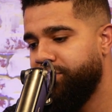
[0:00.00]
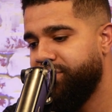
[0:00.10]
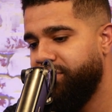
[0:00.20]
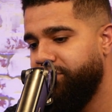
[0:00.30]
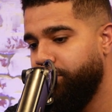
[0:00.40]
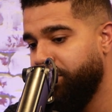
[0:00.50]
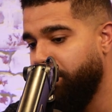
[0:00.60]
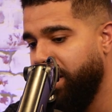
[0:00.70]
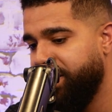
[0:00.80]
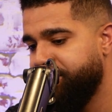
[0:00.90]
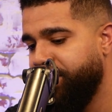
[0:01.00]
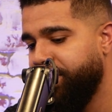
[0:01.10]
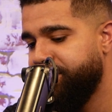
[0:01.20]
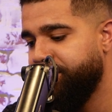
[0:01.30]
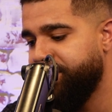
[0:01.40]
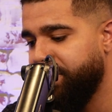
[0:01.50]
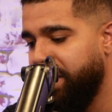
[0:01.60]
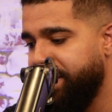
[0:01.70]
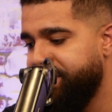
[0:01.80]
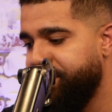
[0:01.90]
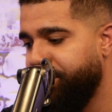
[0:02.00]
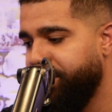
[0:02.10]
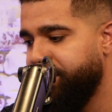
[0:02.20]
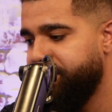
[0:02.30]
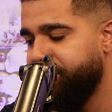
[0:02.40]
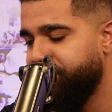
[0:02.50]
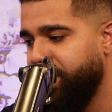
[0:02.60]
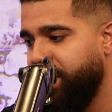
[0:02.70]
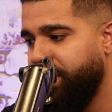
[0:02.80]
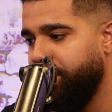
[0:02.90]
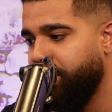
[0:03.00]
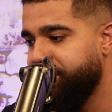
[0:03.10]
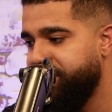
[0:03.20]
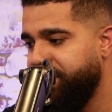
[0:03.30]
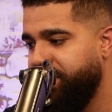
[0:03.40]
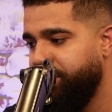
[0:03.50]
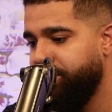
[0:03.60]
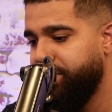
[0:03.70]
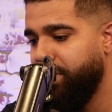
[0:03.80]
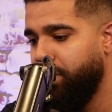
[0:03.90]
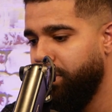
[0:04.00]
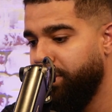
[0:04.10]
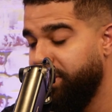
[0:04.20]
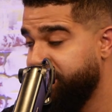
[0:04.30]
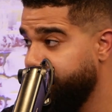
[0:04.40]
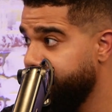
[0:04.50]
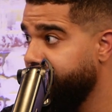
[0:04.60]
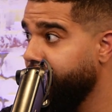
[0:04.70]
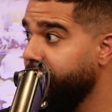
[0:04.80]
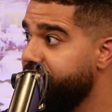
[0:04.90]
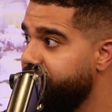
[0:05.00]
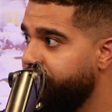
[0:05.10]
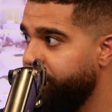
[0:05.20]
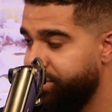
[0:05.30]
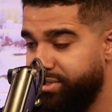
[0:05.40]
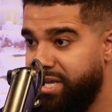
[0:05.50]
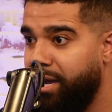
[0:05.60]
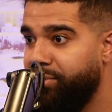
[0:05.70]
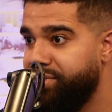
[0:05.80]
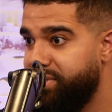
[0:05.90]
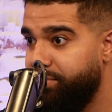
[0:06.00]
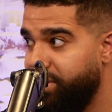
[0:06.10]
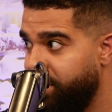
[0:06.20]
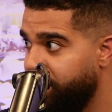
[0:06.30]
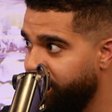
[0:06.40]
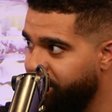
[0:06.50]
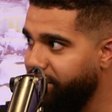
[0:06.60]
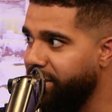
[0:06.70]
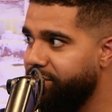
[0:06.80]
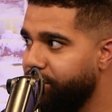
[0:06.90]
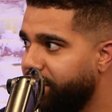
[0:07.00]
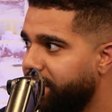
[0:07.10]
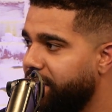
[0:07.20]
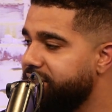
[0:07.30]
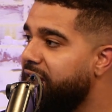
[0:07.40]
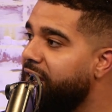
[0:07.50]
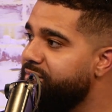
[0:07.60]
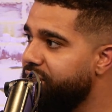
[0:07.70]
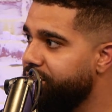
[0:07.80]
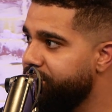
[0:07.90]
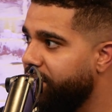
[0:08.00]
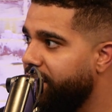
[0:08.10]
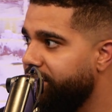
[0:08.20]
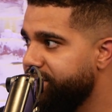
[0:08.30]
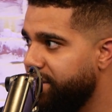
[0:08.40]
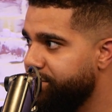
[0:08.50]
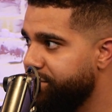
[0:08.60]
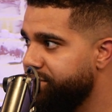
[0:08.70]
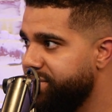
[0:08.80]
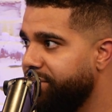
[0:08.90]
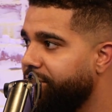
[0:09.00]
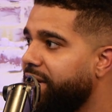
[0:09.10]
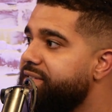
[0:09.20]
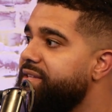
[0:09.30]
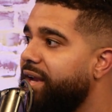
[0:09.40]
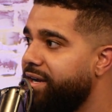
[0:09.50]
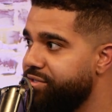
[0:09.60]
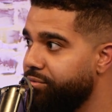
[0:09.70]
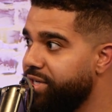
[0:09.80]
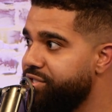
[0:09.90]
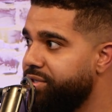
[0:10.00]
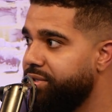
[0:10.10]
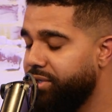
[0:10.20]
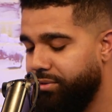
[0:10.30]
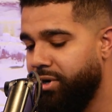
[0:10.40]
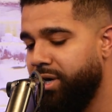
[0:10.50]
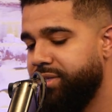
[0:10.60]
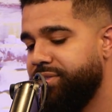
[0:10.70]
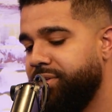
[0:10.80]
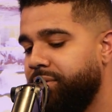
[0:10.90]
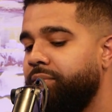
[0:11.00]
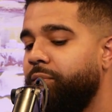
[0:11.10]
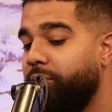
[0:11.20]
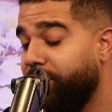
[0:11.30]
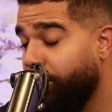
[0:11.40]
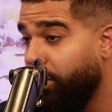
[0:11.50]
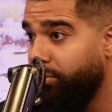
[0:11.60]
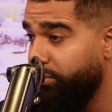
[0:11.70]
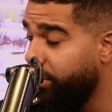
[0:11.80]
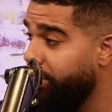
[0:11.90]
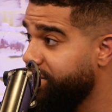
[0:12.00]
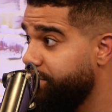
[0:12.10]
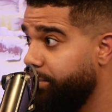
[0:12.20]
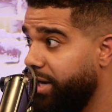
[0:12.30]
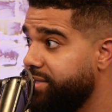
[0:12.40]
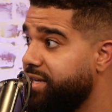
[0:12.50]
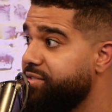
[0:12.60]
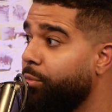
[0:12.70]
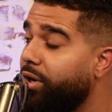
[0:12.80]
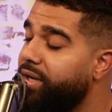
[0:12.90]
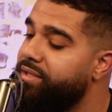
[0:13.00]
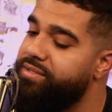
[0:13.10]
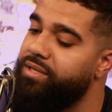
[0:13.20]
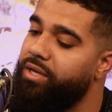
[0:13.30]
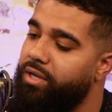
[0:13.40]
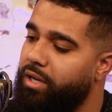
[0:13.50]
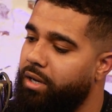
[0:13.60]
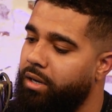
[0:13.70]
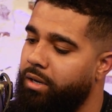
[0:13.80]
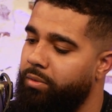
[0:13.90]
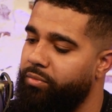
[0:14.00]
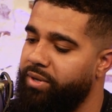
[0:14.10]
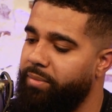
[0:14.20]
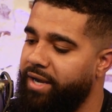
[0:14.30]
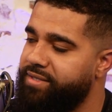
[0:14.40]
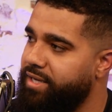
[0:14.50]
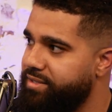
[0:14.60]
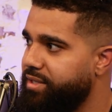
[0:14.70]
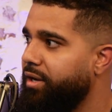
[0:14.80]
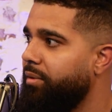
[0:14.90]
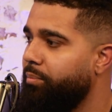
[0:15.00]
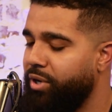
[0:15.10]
So with my experience, it was a lot easier to train our team on a specific region, which just happens to be, like, if you look at like time zones, right? Every time zone is different. I see that as a region, right? So when we grow and we beta test markets, we beta test up.